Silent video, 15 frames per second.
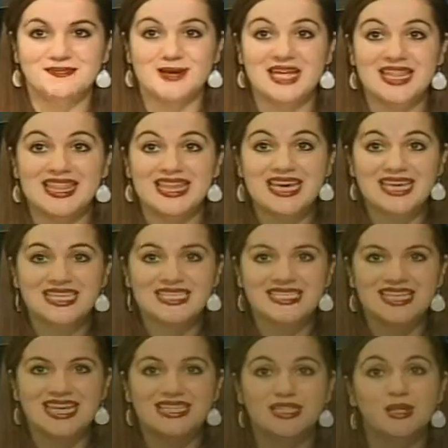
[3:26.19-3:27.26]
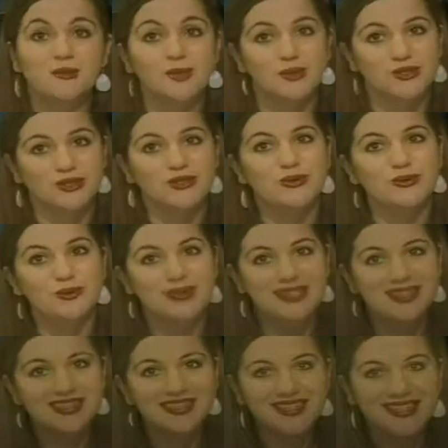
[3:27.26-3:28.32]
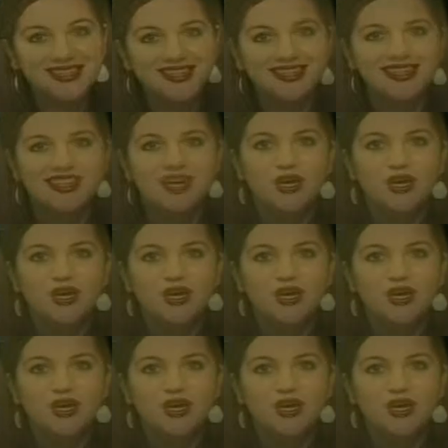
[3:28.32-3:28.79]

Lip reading: but this is an emotional wheel.